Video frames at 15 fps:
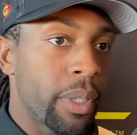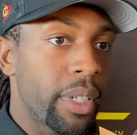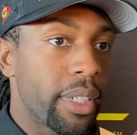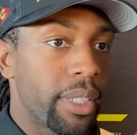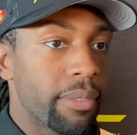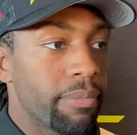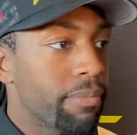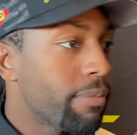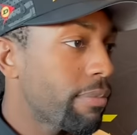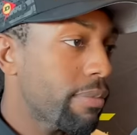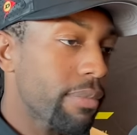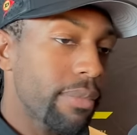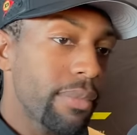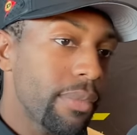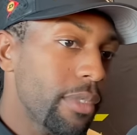And
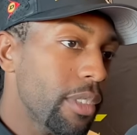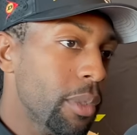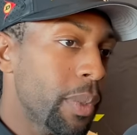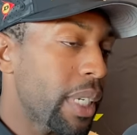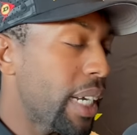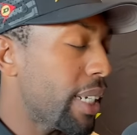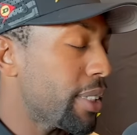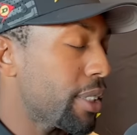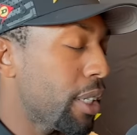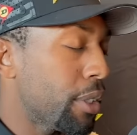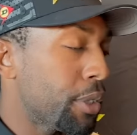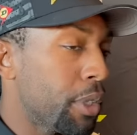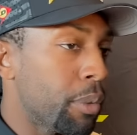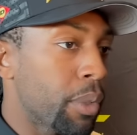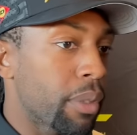we kind of
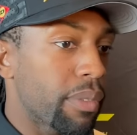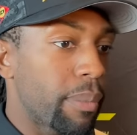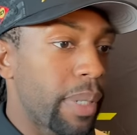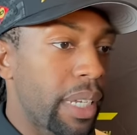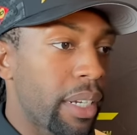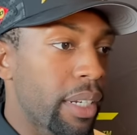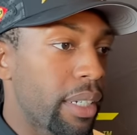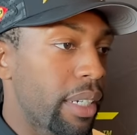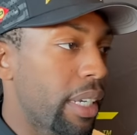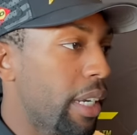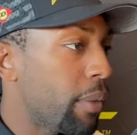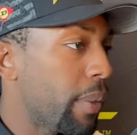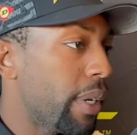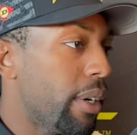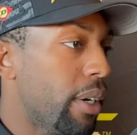started doing work from there, and
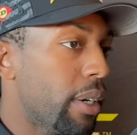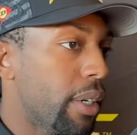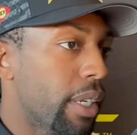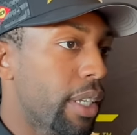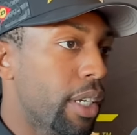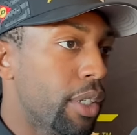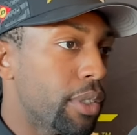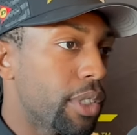here we are, you know.